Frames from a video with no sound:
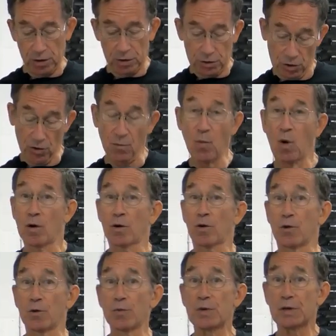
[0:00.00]
two more
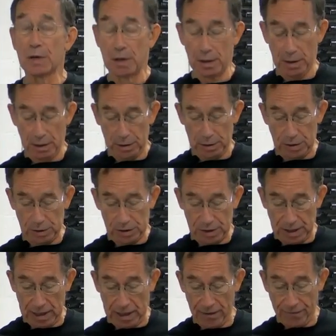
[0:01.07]
groups to
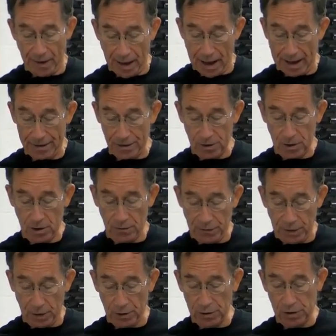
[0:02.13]
see if either of
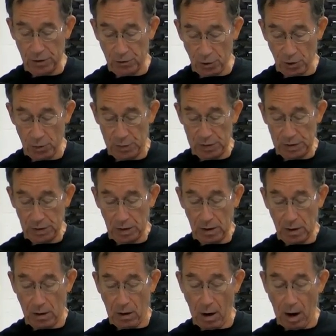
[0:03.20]
those groups
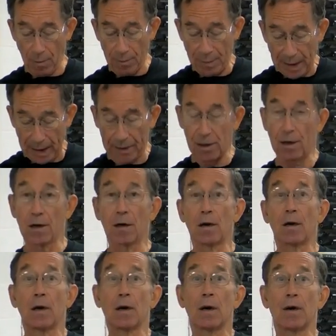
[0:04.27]
are better
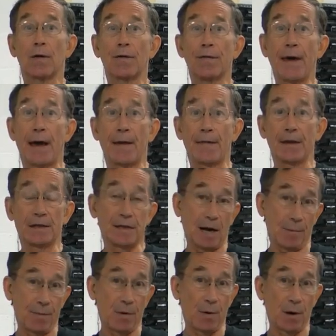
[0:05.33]
than the
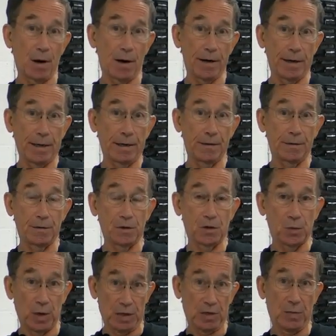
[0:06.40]
temporary
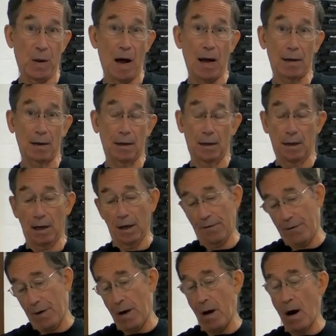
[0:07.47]
sweet spot. If
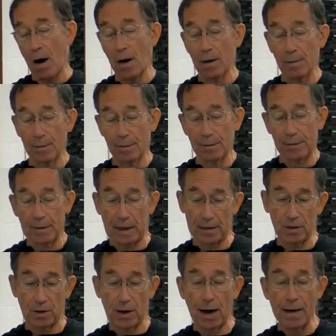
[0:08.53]
they are, that's
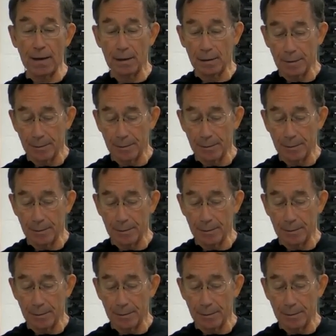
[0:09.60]
great.